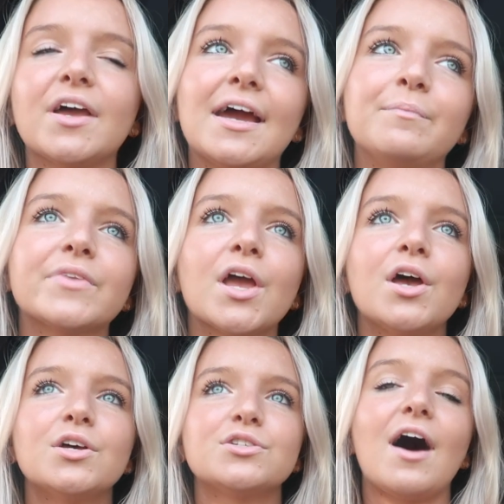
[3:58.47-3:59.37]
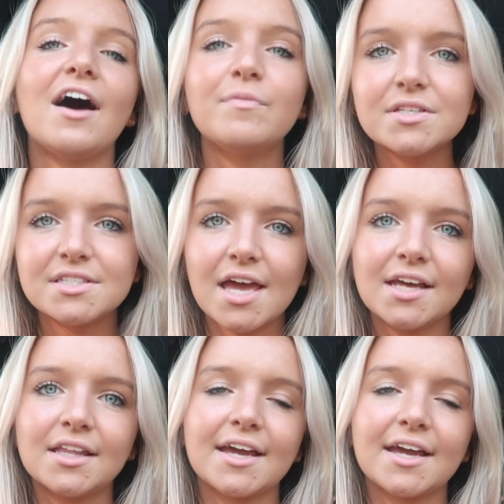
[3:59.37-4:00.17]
okay, so I've been saying